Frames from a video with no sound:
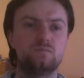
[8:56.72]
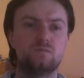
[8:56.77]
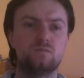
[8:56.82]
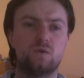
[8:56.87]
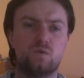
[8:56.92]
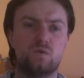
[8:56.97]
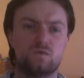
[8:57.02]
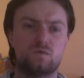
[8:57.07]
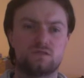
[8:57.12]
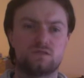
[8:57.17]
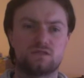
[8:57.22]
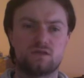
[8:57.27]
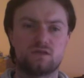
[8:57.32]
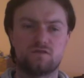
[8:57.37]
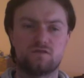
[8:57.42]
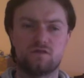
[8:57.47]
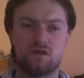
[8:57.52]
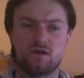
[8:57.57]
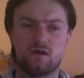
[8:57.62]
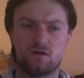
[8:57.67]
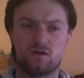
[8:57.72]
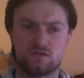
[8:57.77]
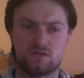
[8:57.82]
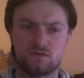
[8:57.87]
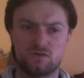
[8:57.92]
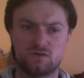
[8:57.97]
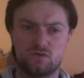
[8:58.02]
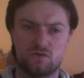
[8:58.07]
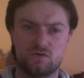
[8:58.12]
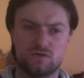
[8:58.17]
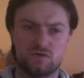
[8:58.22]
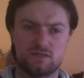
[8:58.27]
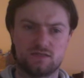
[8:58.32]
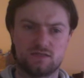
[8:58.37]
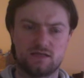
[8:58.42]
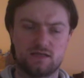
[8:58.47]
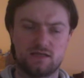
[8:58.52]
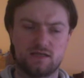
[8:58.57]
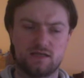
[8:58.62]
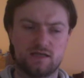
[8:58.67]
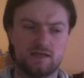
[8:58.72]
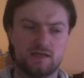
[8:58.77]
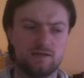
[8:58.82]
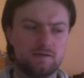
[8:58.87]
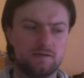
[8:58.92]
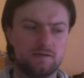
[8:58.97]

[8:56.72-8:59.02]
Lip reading: With stuff, I also noticed that